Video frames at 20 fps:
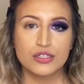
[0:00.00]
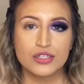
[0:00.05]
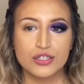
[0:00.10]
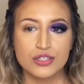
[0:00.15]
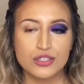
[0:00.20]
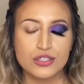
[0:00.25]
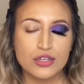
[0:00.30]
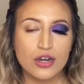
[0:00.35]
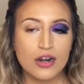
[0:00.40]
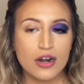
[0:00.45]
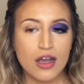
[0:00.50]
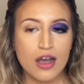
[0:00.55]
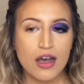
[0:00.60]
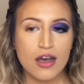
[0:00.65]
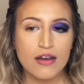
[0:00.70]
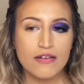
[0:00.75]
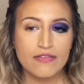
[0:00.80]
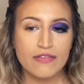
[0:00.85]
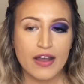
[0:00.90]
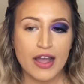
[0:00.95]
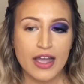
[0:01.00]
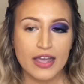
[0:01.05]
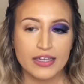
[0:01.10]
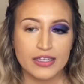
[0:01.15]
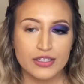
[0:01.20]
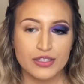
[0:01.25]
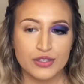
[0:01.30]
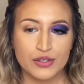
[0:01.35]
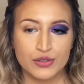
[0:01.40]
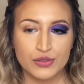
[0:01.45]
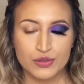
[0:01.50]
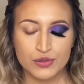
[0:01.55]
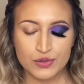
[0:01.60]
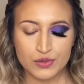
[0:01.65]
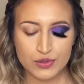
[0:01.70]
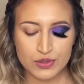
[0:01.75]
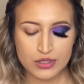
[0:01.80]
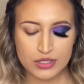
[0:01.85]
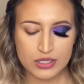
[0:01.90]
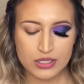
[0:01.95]
To start off, I
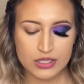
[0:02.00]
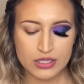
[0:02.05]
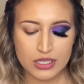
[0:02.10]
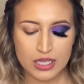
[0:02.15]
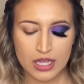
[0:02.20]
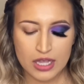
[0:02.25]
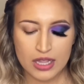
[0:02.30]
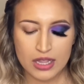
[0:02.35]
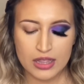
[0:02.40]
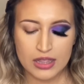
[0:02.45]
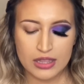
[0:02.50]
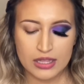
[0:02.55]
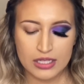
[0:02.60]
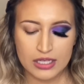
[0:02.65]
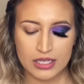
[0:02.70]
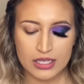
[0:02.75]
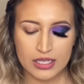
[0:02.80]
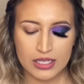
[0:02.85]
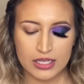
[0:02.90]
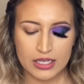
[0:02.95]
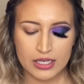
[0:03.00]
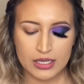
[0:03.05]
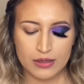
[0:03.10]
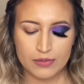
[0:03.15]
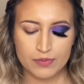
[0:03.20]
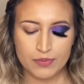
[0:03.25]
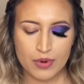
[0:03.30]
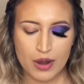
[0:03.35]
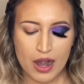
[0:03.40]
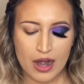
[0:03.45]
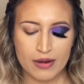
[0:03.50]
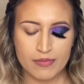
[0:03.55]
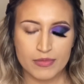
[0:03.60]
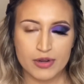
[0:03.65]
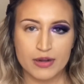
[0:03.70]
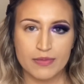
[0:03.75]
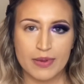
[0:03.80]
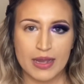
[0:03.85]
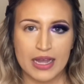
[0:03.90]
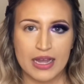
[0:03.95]
use the
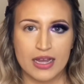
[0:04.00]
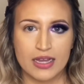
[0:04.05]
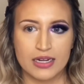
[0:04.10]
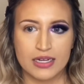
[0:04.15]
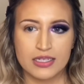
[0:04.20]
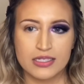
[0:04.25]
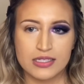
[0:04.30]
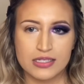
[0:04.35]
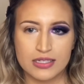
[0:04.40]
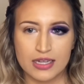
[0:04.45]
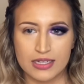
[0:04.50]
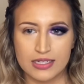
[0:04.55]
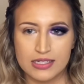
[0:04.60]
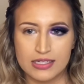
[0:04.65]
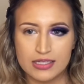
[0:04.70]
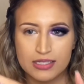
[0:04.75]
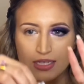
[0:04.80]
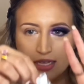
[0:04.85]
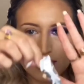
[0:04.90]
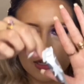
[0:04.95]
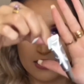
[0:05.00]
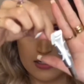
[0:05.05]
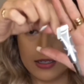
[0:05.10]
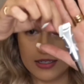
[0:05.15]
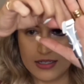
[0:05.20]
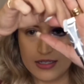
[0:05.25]
primer by Anastasia,